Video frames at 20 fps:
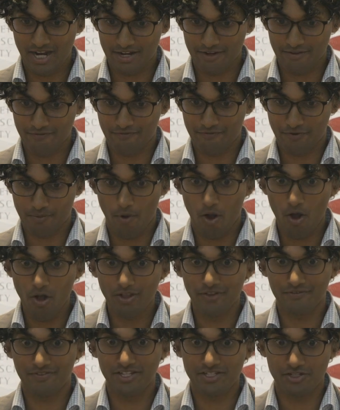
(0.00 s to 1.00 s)
kind of from
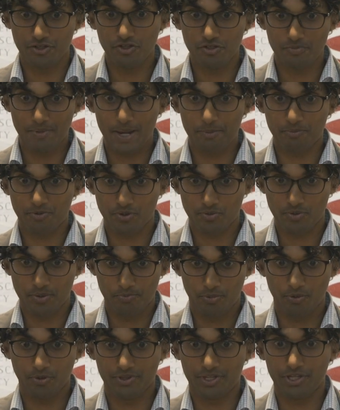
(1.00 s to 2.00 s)
all of these newspapers, we
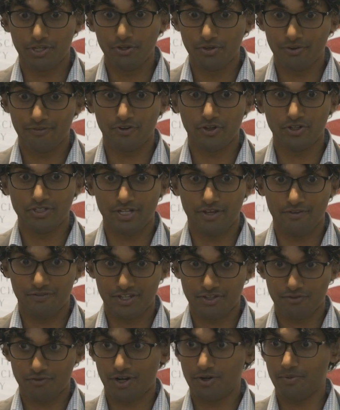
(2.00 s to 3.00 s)
pulled the universe of
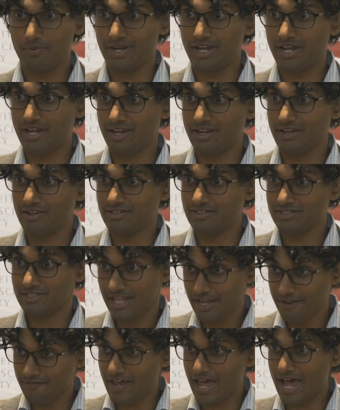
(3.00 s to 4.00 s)
these runaway
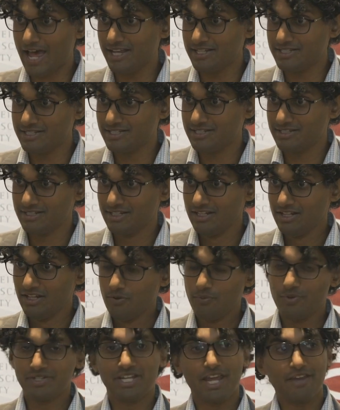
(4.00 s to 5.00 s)
slave ads,
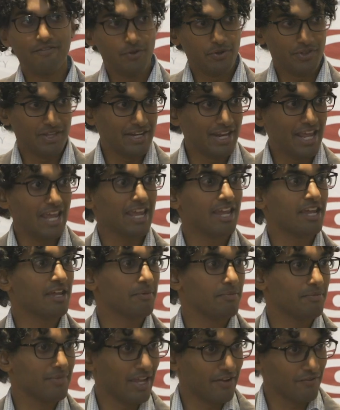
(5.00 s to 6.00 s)
which gave you the
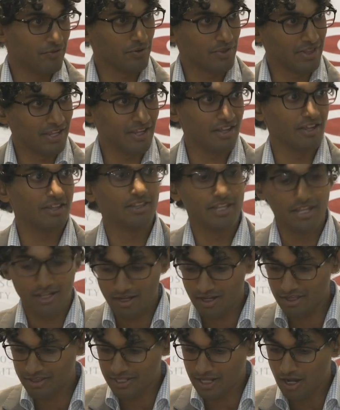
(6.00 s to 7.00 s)
name, gave you
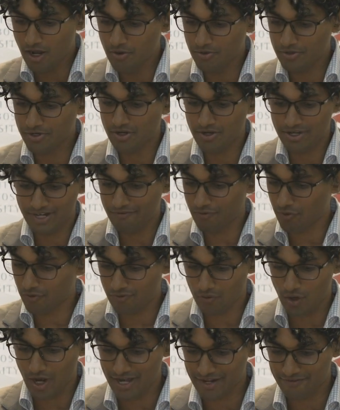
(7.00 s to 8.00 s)
the owner, gave you a
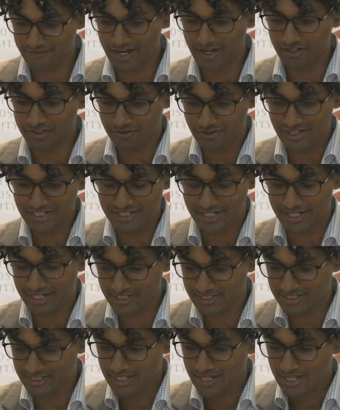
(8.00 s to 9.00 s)
variety of
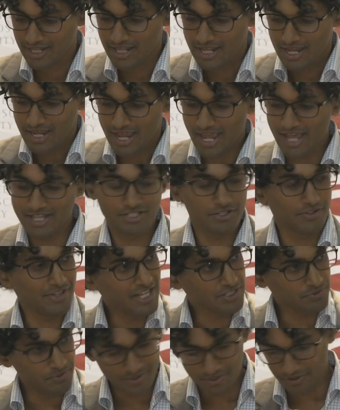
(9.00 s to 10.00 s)
characteristics. And so
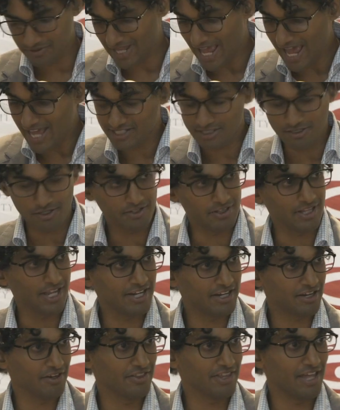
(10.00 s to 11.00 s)
that's what those ads look
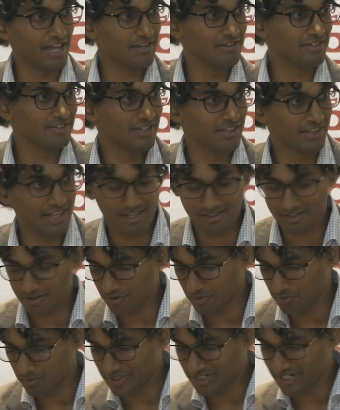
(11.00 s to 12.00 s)
like, or that
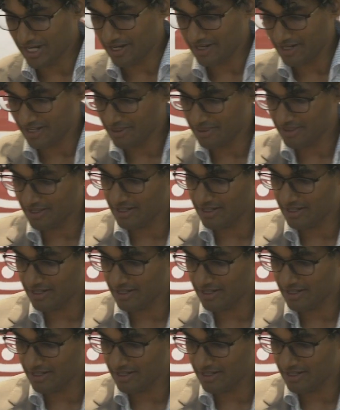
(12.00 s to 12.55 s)
little woodcut in